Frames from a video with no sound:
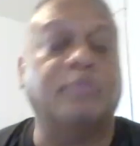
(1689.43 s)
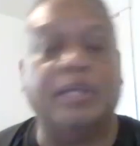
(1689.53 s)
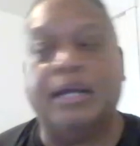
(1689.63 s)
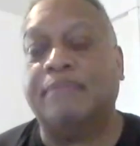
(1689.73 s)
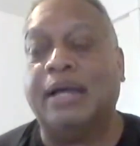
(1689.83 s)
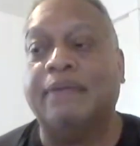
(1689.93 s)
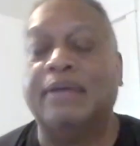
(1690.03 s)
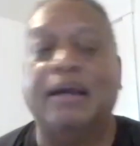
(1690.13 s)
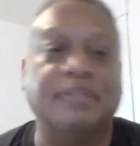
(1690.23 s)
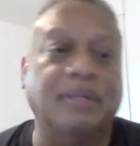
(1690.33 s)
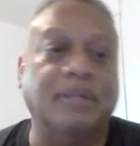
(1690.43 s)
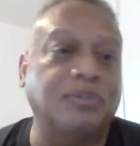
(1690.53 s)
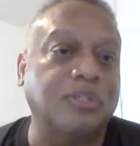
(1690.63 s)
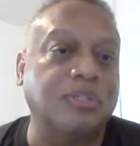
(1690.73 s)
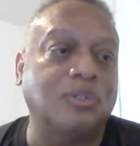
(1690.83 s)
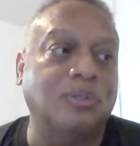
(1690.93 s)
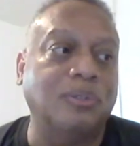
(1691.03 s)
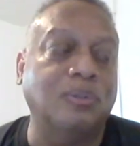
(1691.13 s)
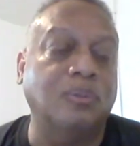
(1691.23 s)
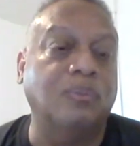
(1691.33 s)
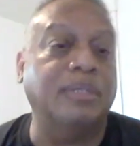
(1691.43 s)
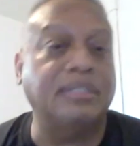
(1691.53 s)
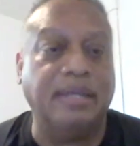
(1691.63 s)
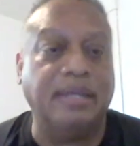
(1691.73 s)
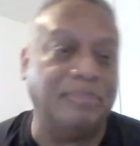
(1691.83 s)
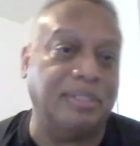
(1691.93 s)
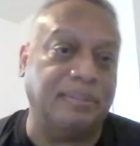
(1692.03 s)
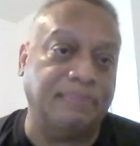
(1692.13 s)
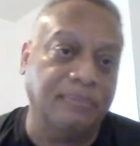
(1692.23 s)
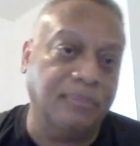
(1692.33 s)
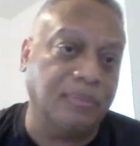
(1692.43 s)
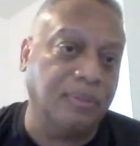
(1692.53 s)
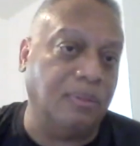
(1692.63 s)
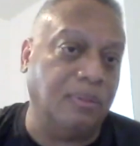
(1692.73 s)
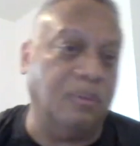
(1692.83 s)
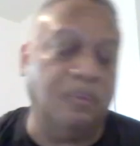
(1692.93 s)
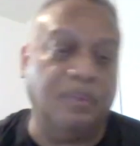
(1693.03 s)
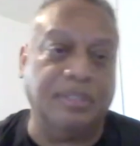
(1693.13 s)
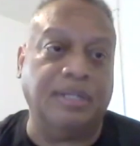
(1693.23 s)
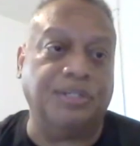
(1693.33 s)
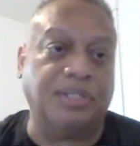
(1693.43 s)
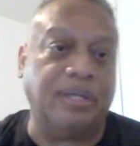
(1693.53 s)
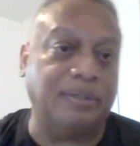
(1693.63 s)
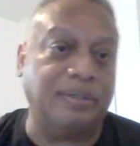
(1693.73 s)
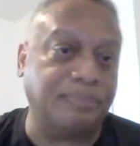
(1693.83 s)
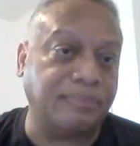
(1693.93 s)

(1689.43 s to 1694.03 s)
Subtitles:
But I have another sister who went to Hampton, who was an educator